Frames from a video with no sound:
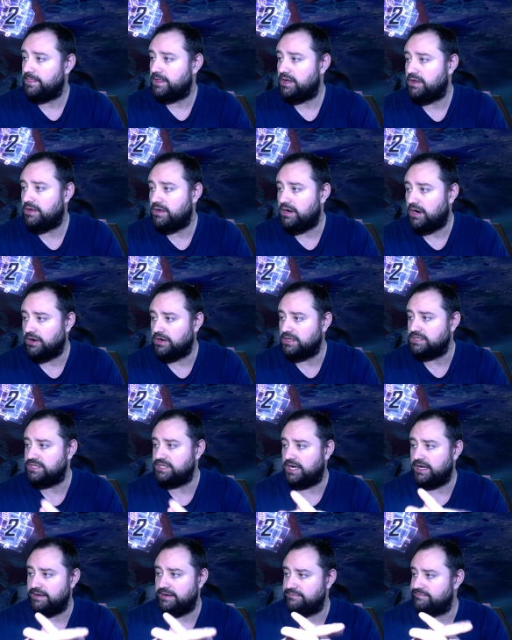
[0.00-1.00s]
Carnage
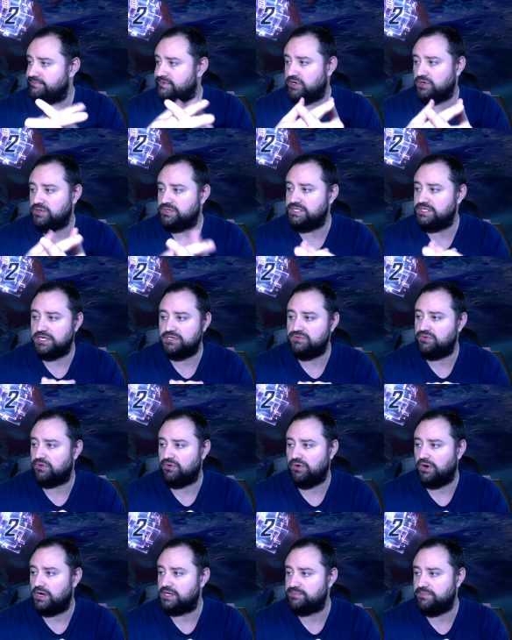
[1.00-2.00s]
on turn 6 with
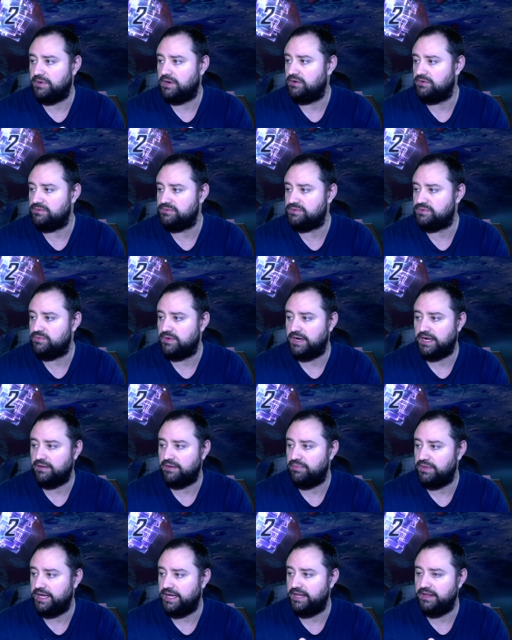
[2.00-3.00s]
Crossbones when I can
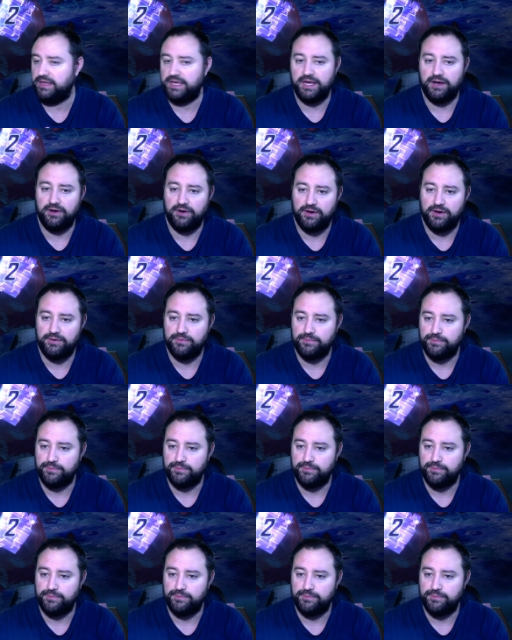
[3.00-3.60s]
play Helicarrier.